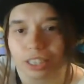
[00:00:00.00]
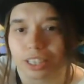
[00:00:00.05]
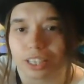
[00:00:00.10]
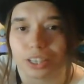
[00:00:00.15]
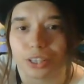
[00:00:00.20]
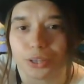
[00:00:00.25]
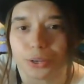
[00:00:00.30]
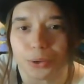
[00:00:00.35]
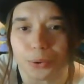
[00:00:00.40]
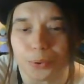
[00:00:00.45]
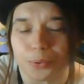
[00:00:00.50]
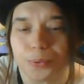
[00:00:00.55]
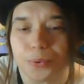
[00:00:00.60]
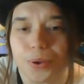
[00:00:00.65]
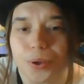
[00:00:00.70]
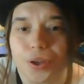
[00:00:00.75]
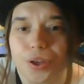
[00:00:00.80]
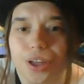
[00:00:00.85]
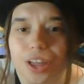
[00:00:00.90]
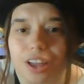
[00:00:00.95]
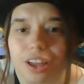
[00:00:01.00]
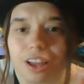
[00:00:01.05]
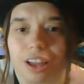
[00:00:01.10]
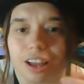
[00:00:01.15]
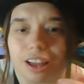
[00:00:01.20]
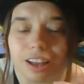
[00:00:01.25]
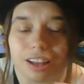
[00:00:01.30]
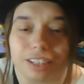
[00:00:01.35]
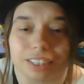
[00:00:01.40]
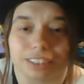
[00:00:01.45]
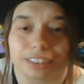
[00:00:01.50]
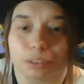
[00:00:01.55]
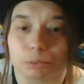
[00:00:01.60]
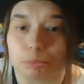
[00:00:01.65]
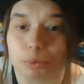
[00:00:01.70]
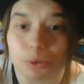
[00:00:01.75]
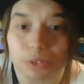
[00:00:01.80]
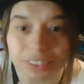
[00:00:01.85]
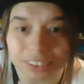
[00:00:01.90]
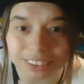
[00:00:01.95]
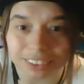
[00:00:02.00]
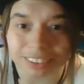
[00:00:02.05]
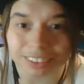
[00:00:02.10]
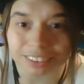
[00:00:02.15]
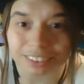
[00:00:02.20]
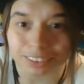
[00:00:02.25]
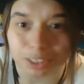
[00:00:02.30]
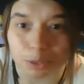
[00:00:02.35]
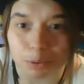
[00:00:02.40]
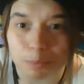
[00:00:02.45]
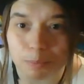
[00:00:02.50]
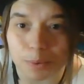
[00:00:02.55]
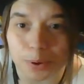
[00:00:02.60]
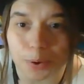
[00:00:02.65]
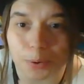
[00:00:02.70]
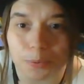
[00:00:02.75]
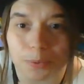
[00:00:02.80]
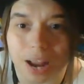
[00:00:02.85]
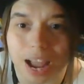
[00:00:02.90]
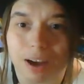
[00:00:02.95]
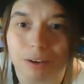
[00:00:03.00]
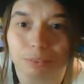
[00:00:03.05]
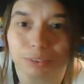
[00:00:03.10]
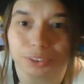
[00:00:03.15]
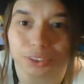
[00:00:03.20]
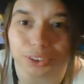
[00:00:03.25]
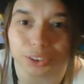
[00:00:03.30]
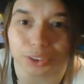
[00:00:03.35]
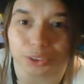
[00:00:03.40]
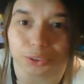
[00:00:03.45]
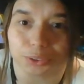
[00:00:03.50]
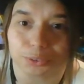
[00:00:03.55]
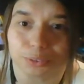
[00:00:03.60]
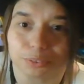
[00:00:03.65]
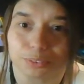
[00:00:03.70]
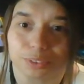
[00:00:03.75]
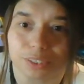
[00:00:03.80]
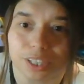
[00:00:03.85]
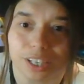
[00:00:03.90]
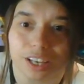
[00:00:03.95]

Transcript: you know, support system around you,